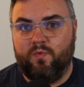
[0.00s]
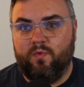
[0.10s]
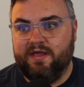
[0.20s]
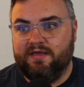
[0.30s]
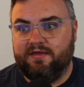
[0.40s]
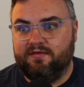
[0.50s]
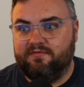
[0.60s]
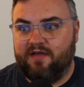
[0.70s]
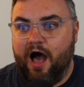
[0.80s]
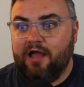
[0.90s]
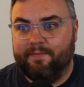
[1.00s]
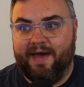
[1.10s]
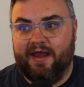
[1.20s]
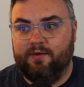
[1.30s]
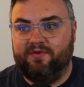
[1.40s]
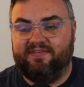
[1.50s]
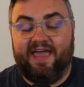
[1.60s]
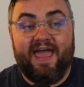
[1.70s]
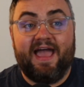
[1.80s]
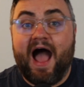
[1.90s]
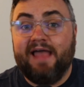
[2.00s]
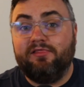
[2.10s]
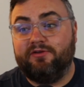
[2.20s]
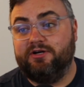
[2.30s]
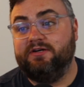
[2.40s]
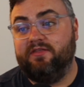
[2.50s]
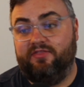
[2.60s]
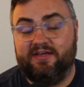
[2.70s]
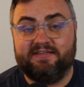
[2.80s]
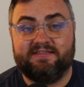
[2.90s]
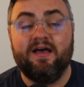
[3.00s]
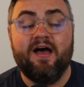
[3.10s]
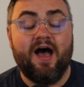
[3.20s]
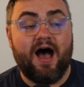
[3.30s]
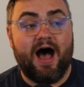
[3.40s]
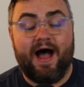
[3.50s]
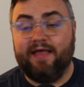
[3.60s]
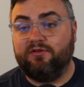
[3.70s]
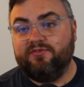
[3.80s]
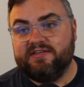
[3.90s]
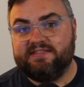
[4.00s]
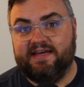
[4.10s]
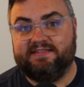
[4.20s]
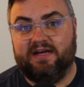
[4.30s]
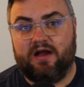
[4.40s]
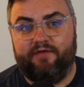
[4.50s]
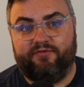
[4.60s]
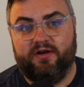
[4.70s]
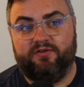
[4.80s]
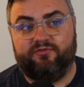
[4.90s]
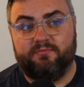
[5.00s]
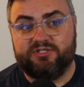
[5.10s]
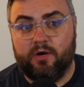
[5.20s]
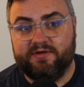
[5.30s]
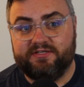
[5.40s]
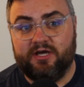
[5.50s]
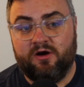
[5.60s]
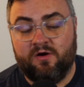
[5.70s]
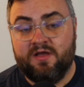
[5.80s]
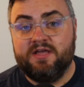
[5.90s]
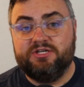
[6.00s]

we talk about it. We say, hey, I learned this dance at a conference from so-and-so.